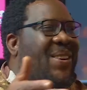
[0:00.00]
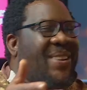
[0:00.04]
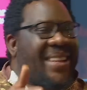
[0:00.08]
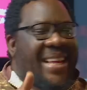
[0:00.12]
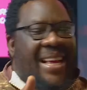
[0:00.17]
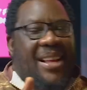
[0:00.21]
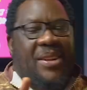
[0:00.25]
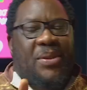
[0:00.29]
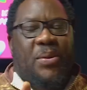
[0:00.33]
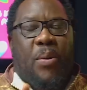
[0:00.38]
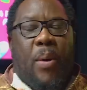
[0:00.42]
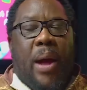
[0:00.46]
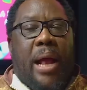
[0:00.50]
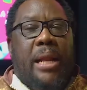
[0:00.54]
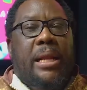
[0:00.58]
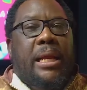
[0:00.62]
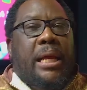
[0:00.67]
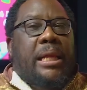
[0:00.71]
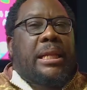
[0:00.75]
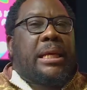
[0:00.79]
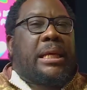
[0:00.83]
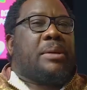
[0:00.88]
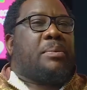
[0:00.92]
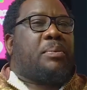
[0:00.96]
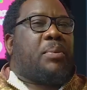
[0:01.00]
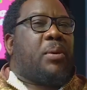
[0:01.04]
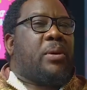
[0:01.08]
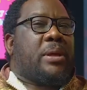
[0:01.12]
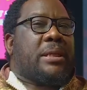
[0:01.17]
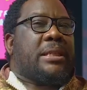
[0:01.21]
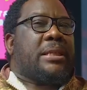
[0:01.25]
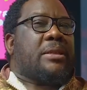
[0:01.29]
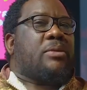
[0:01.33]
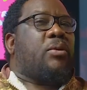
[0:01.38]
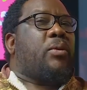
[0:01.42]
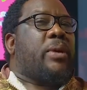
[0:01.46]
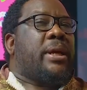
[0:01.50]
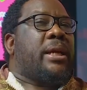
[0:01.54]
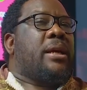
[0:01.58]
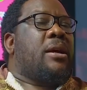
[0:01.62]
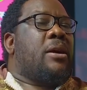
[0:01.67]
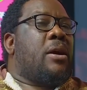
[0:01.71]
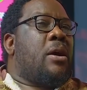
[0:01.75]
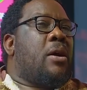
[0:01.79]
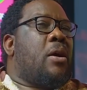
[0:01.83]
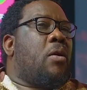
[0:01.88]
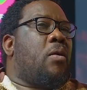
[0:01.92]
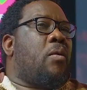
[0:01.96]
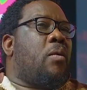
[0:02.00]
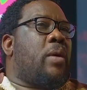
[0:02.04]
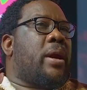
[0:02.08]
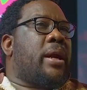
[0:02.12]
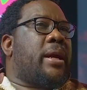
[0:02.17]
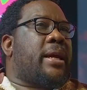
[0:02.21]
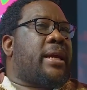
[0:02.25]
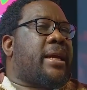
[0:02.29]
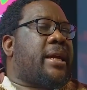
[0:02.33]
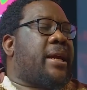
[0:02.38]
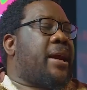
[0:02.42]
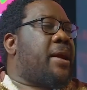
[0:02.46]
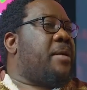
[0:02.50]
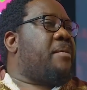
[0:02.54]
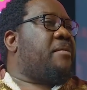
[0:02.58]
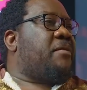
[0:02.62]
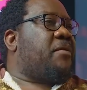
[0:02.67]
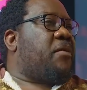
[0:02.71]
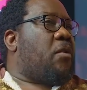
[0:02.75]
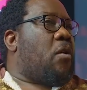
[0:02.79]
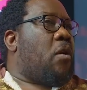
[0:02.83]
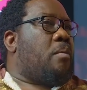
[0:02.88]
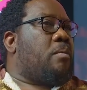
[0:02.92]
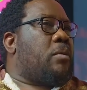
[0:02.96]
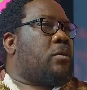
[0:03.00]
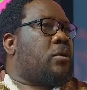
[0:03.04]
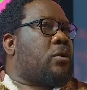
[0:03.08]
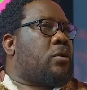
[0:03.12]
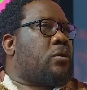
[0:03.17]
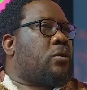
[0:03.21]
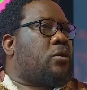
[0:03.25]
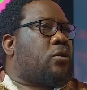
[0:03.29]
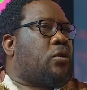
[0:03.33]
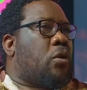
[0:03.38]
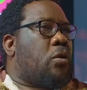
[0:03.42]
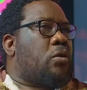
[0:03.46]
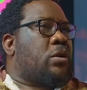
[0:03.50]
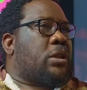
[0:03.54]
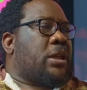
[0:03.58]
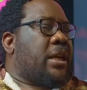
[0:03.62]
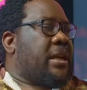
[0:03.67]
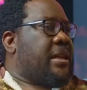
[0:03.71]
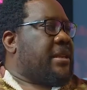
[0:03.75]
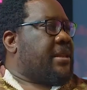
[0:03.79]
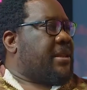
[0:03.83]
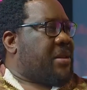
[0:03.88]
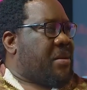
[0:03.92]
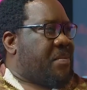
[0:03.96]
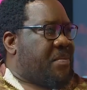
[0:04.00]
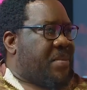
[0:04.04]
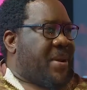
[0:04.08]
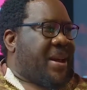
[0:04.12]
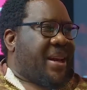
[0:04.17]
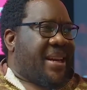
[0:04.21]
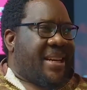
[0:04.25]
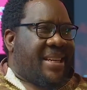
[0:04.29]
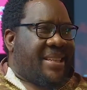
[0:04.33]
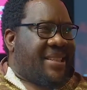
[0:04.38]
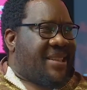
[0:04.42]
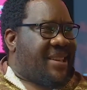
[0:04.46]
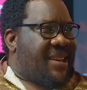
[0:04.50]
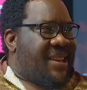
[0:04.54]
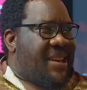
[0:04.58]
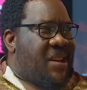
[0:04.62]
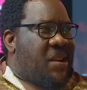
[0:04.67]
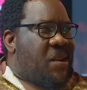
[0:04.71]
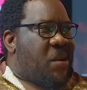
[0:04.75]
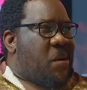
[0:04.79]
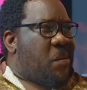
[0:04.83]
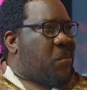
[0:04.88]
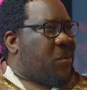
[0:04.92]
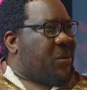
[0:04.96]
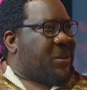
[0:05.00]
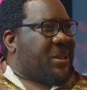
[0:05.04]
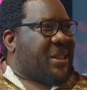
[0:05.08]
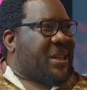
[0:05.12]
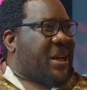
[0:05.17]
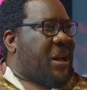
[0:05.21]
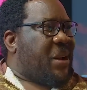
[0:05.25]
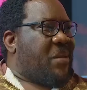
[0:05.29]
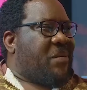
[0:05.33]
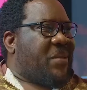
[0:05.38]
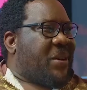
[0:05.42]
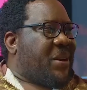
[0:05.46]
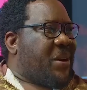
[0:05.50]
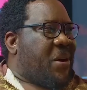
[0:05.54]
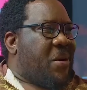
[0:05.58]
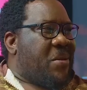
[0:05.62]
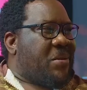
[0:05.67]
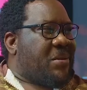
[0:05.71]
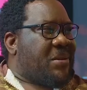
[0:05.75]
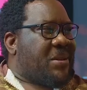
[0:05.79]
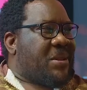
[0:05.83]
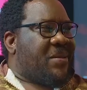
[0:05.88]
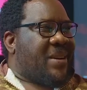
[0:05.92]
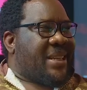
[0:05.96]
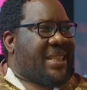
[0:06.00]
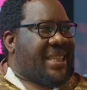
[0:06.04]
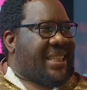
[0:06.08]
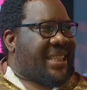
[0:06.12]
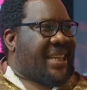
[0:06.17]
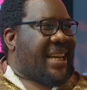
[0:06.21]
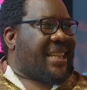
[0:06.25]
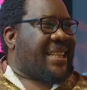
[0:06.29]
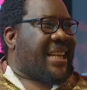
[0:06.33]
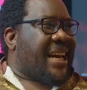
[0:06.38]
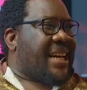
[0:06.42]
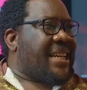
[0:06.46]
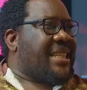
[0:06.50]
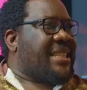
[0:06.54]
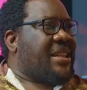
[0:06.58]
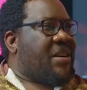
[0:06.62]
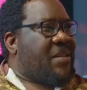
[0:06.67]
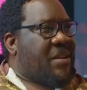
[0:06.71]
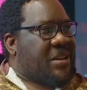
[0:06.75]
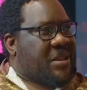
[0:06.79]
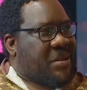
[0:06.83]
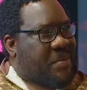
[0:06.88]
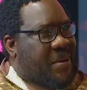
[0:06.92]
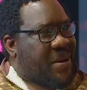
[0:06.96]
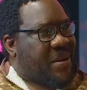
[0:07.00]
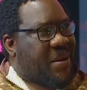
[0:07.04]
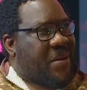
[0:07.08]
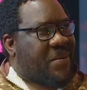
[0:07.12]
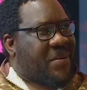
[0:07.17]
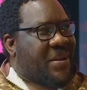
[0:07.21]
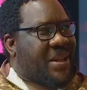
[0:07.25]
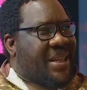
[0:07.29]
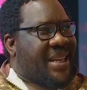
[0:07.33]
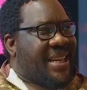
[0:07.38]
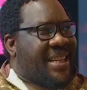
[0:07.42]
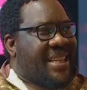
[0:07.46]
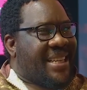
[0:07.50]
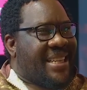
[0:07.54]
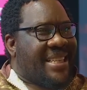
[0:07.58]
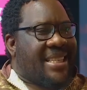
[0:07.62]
That one. And in politics, we came from totally separate political backgrounds. He was a Charterist, I was a Pan-Africanist.